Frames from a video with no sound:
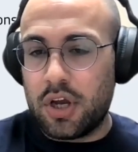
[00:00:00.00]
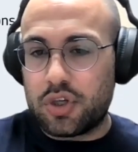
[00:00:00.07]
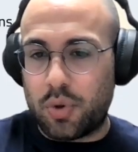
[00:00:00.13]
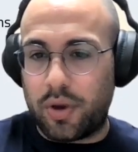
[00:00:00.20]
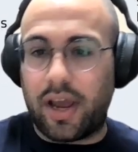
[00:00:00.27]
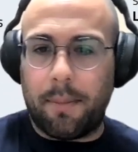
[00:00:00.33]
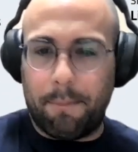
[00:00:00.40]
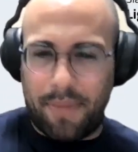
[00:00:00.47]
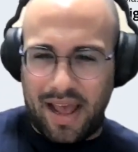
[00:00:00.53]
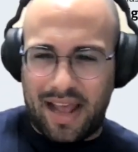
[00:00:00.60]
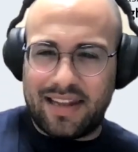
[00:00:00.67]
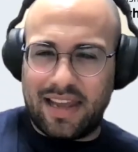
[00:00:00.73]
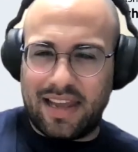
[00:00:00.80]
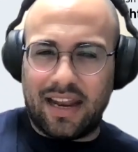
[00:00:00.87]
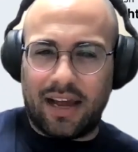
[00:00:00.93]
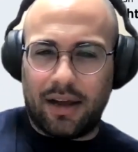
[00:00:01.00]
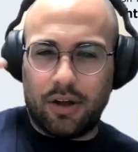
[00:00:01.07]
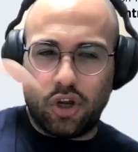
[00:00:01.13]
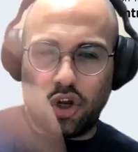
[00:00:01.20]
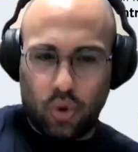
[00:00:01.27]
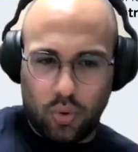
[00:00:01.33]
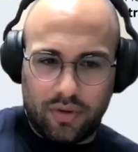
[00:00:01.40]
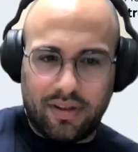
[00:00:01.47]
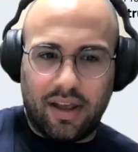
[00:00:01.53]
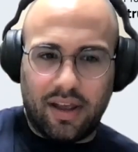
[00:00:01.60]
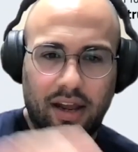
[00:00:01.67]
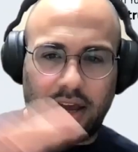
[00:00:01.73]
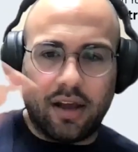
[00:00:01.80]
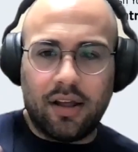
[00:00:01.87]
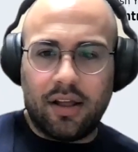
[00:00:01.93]
So again, bad data, good
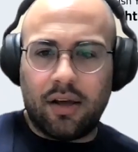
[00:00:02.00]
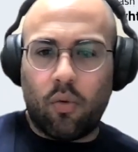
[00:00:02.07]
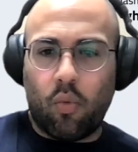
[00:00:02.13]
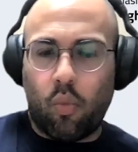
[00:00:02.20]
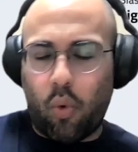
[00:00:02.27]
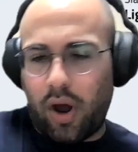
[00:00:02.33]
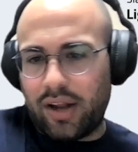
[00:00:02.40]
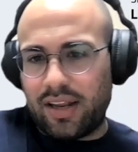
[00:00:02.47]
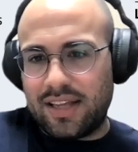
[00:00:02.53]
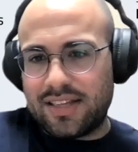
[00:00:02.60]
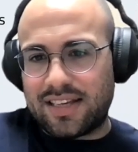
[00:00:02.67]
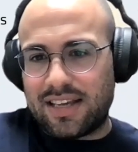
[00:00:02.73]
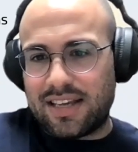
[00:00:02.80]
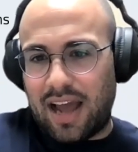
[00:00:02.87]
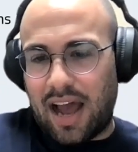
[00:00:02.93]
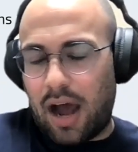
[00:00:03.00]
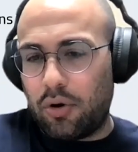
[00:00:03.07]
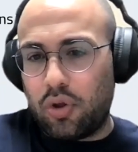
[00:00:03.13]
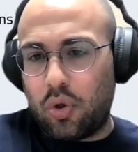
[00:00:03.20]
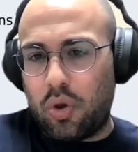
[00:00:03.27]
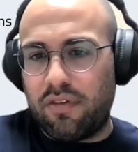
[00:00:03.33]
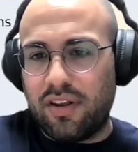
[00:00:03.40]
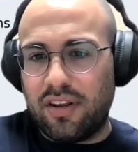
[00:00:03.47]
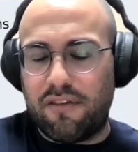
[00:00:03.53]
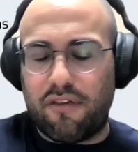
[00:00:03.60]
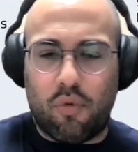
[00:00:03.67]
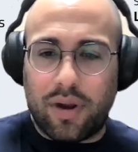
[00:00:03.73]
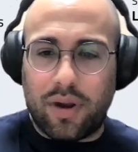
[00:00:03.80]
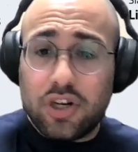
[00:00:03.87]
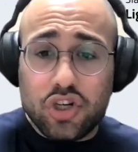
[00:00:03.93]
data, what is it? How do you even
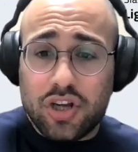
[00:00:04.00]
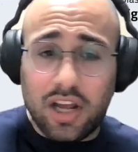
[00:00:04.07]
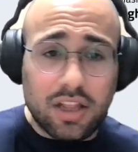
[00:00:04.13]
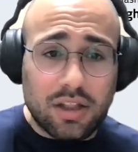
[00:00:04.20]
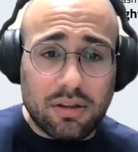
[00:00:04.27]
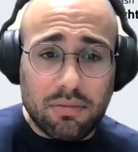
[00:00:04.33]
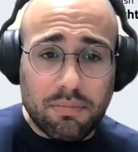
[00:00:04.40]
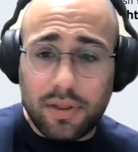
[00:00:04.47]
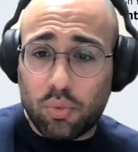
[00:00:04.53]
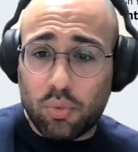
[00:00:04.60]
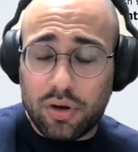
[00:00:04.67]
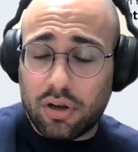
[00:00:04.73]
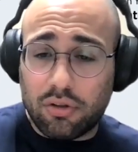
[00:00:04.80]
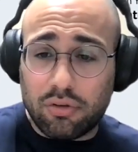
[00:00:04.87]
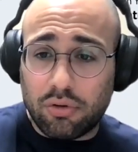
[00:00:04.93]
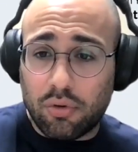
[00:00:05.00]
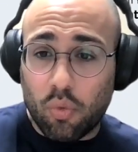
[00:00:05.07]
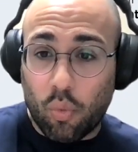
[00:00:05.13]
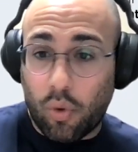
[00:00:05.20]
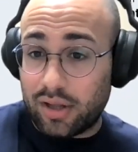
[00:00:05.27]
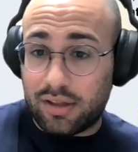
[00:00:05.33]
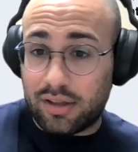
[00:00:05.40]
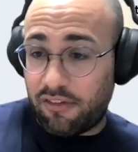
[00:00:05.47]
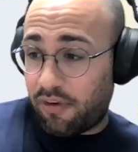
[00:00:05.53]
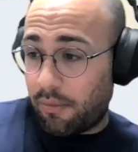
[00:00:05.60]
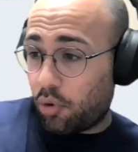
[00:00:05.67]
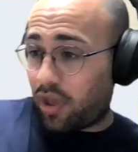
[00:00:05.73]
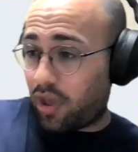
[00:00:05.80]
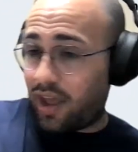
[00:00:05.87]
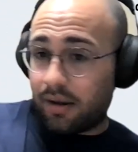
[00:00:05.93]
differentiate between the two? What if
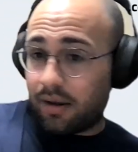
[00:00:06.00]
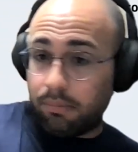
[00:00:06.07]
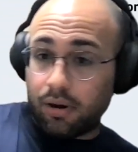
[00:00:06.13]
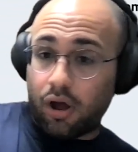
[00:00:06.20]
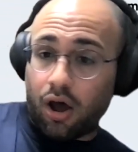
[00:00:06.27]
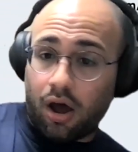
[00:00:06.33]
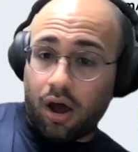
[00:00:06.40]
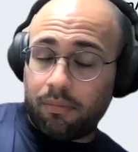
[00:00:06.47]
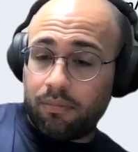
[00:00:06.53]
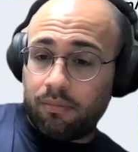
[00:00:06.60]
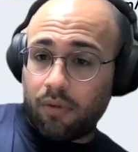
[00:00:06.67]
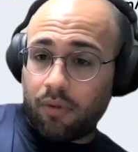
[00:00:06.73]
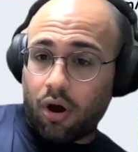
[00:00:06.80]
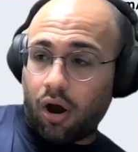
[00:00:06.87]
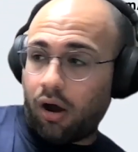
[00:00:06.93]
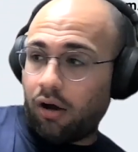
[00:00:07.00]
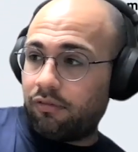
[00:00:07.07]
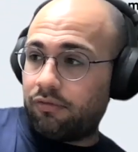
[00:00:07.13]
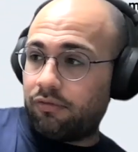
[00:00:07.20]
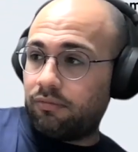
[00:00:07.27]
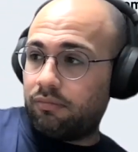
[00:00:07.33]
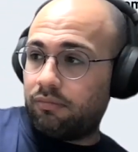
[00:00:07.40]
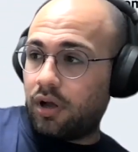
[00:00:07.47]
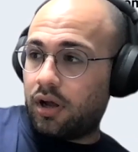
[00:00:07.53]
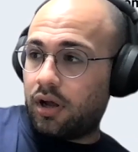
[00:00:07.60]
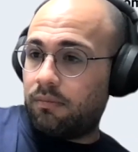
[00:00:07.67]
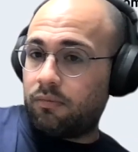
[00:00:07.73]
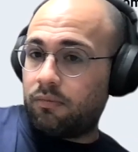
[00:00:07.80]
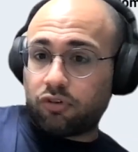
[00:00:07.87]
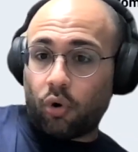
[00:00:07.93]
I'm looking at a blob of
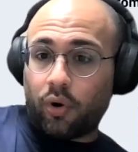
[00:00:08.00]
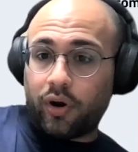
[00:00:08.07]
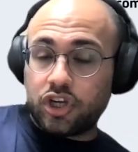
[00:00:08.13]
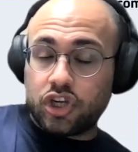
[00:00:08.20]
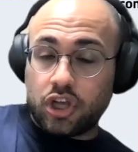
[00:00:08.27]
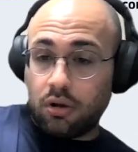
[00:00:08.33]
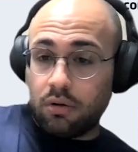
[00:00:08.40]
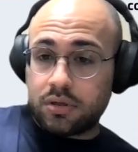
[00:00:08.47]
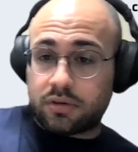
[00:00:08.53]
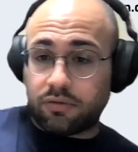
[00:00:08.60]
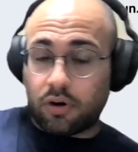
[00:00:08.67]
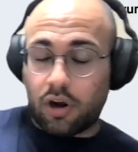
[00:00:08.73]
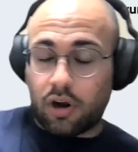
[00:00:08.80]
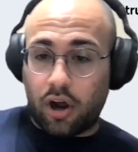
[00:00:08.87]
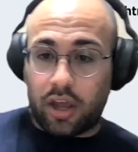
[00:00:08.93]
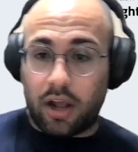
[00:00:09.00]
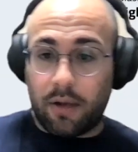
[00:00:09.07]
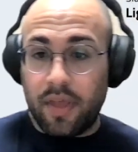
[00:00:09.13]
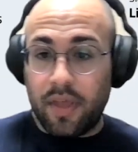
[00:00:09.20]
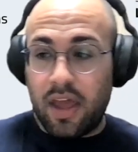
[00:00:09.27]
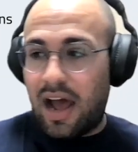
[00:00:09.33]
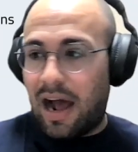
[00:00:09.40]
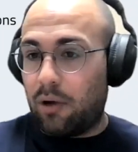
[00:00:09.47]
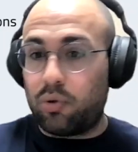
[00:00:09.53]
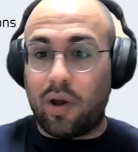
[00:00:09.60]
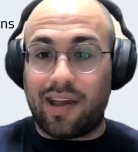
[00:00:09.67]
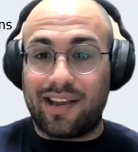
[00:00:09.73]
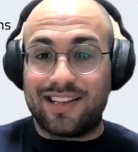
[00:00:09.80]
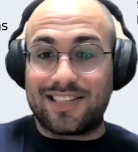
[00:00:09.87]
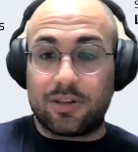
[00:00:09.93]
storage used for logging, how
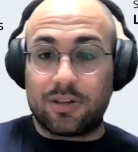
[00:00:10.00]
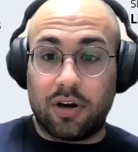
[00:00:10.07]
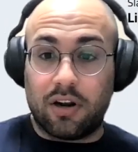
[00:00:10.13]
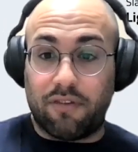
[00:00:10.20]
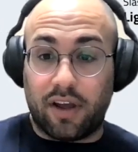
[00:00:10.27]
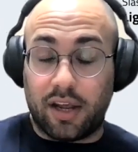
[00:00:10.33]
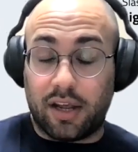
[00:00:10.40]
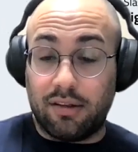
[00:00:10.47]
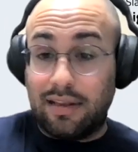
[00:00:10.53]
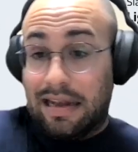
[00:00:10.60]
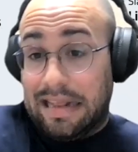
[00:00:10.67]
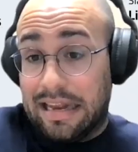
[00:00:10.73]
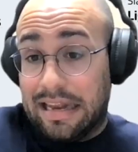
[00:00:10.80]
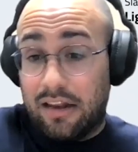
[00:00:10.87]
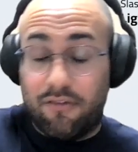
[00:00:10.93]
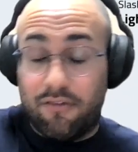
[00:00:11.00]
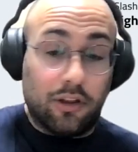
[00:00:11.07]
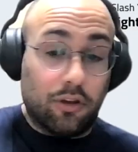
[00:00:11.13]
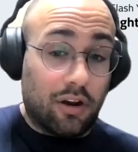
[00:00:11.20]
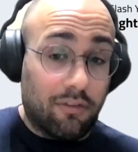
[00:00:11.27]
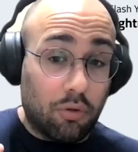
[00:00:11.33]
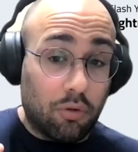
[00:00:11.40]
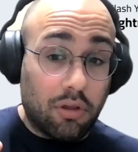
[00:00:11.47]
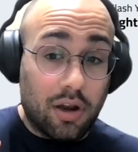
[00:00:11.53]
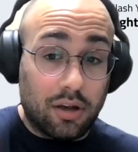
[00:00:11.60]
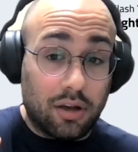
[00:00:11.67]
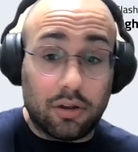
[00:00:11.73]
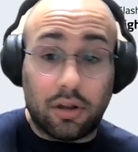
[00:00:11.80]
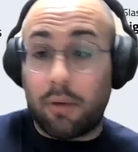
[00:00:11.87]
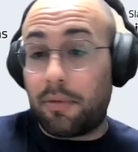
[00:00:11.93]
do I discern if I can delete it, if I don't have to
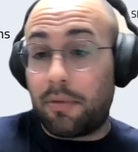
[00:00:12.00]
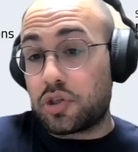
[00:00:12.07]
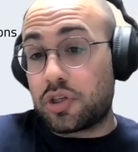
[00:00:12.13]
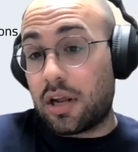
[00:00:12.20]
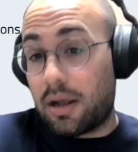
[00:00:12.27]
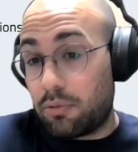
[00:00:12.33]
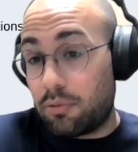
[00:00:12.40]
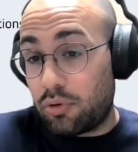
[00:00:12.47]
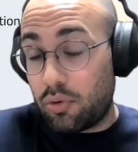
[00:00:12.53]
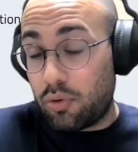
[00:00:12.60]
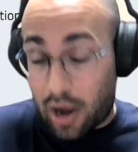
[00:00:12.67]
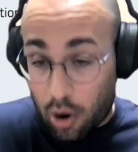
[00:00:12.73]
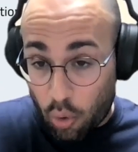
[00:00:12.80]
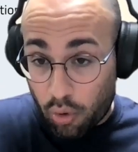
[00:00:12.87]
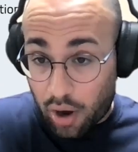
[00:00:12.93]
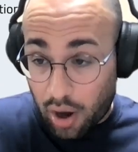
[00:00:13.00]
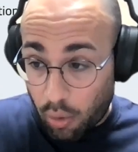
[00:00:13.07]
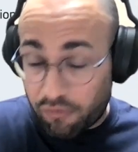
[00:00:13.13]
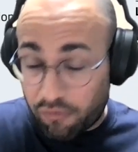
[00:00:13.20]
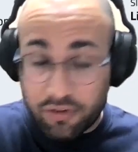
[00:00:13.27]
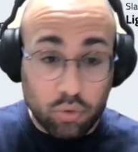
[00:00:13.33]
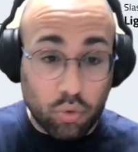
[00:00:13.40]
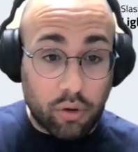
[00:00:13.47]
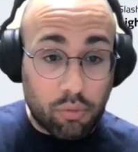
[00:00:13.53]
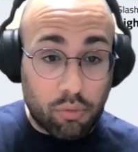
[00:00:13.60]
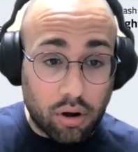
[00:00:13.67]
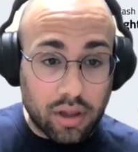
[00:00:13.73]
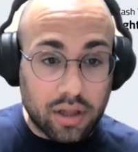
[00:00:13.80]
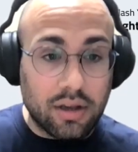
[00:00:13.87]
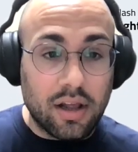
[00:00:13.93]
delete it, how much time, how often do I
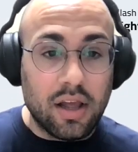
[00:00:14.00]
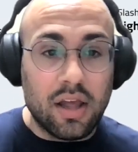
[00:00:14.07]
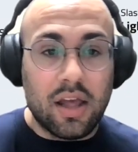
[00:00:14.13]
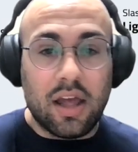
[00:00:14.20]
roll it?